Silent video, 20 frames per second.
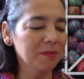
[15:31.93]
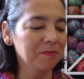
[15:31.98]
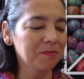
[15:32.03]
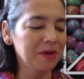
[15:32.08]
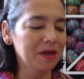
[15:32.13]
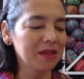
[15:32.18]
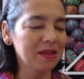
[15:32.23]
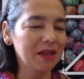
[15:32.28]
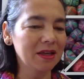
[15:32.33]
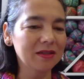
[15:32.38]

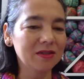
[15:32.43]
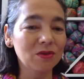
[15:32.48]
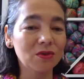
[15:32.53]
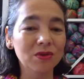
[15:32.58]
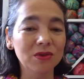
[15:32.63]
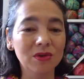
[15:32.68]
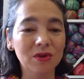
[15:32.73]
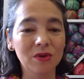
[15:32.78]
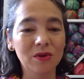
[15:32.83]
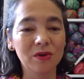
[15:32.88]
But there's
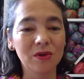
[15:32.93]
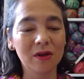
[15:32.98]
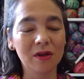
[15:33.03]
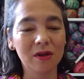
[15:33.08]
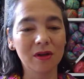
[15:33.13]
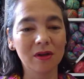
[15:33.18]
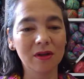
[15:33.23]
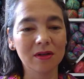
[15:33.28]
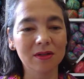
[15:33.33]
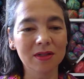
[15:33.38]
also
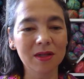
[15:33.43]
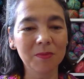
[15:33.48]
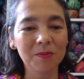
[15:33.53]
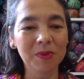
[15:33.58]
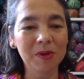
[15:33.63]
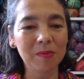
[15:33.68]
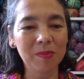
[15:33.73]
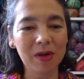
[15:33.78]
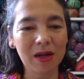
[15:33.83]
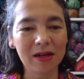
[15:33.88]
some
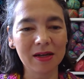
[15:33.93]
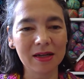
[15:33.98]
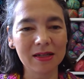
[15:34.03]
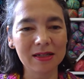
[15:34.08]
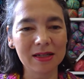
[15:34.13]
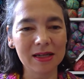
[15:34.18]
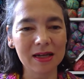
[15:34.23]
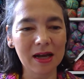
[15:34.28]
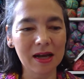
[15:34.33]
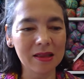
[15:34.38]
people are
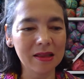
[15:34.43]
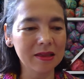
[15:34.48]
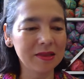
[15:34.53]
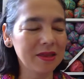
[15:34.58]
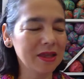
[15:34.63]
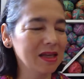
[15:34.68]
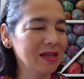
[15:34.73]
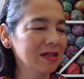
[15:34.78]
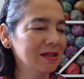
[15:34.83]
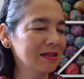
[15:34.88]
knitting other
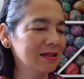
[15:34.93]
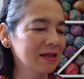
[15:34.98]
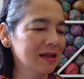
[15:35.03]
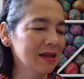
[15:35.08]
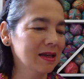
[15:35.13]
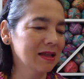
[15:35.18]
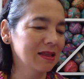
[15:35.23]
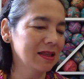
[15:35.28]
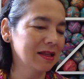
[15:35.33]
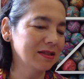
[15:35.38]
things
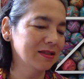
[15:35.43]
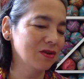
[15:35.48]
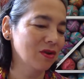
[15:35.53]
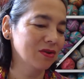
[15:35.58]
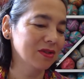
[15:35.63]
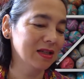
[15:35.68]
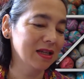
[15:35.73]
than socks,